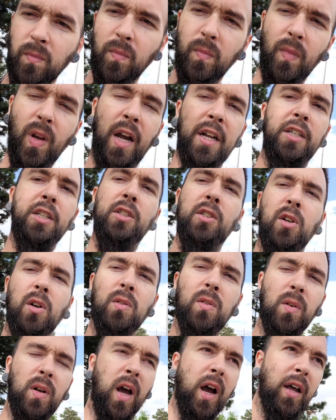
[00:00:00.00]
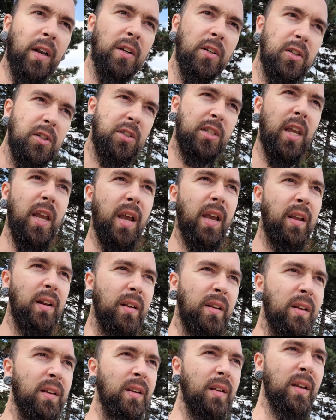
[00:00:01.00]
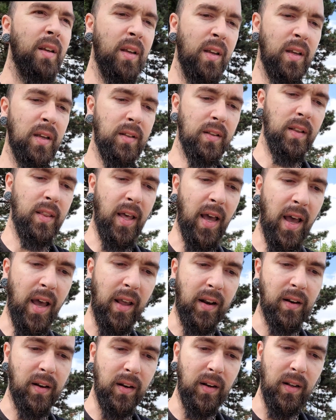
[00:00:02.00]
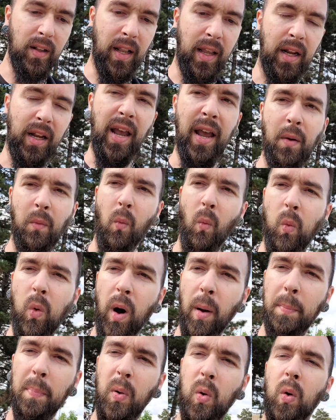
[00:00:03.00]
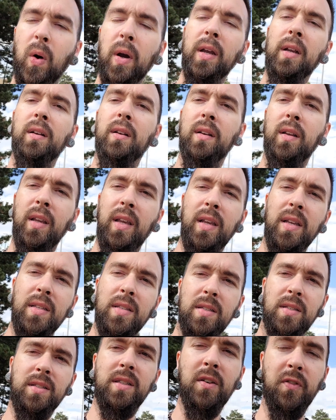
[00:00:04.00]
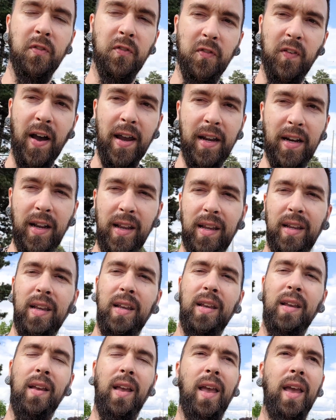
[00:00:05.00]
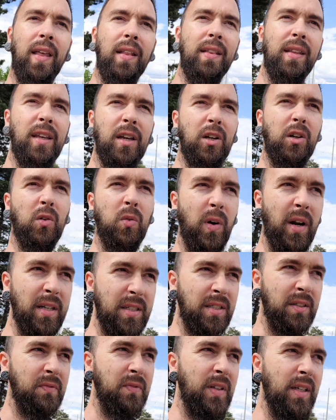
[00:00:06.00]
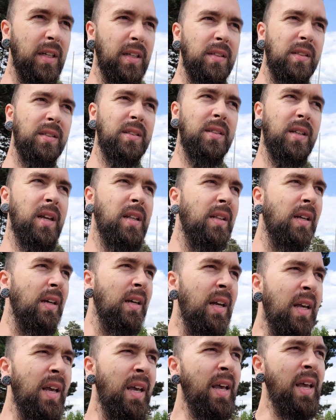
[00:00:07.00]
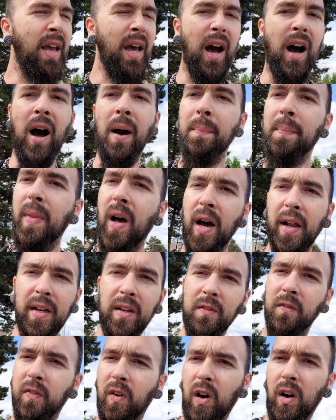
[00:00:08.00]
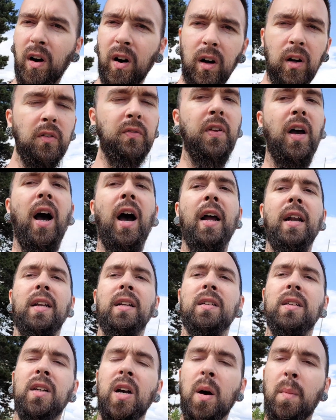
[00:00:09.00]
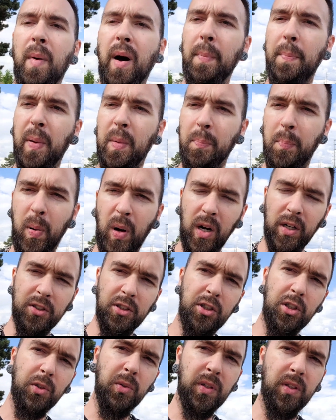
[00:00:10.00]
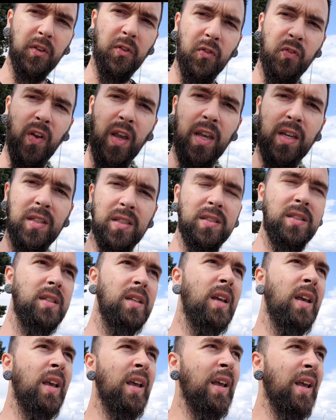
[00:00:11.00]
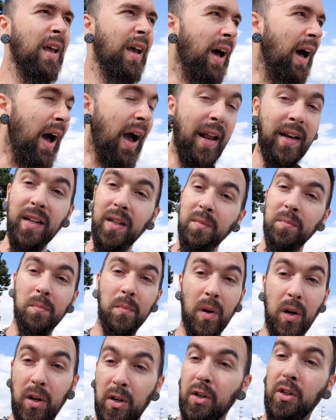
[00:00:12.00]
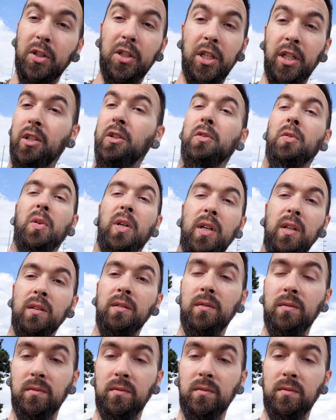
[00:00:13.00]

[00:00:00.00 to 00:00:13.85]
I just don't understand that, like, at what point is the fighting and the aggressiveness and the, I'm not involved, I didn't come up and punch you in the face, I didn't murder children,